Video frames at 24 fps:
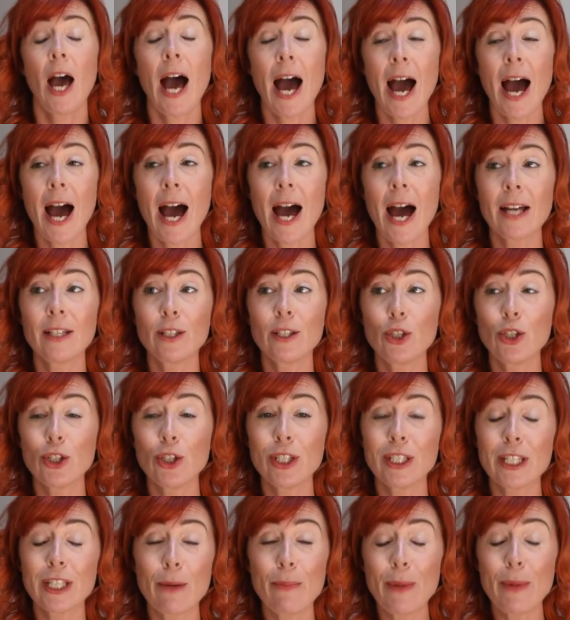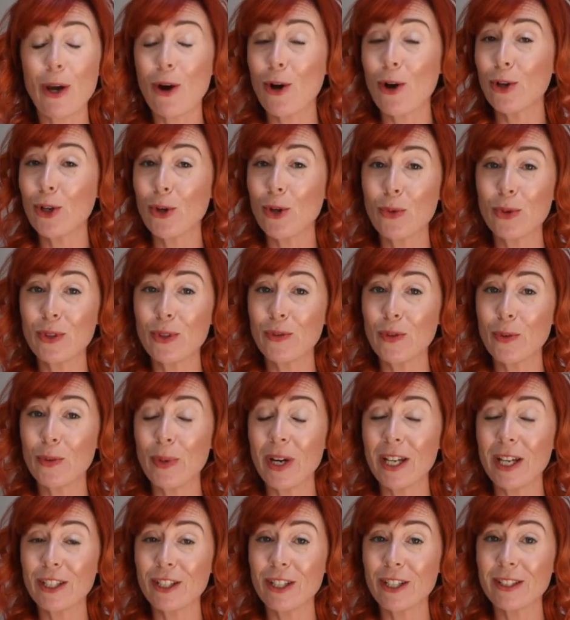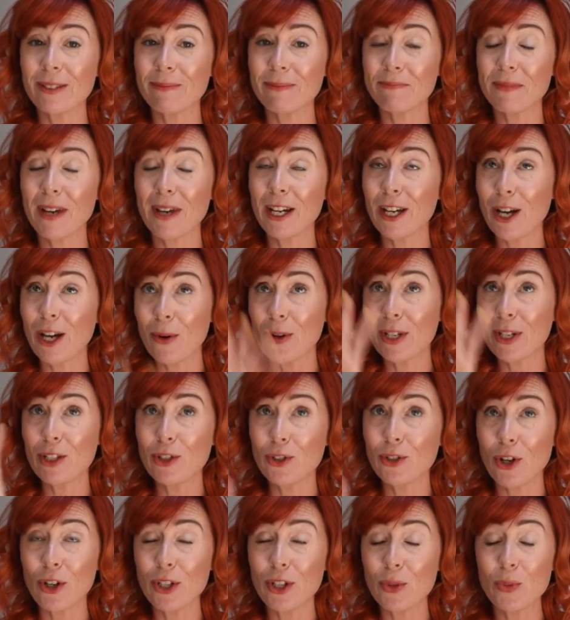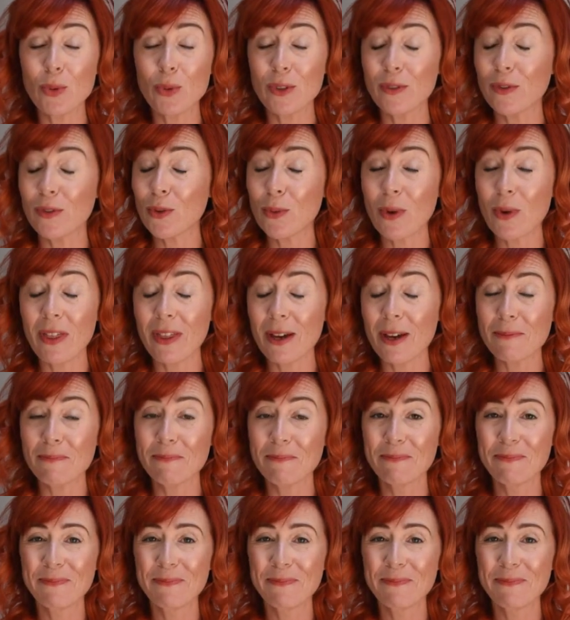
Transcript: And just send me all your wonderful pictures and go and enjoy this wonderful weather.